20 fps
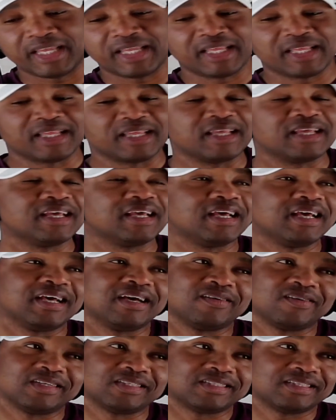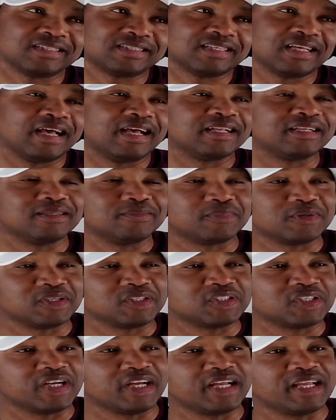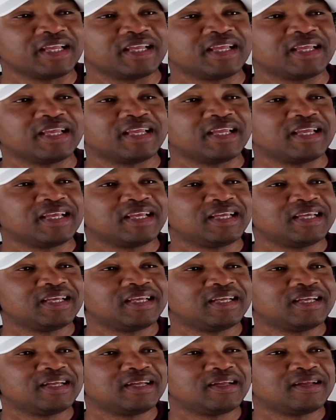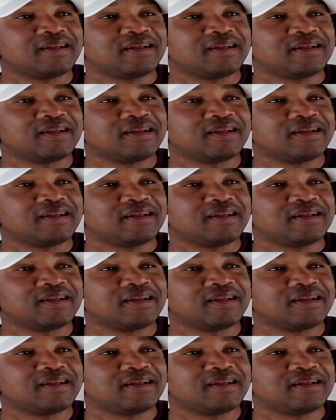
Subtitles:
Yeah, exactly. But it's important to like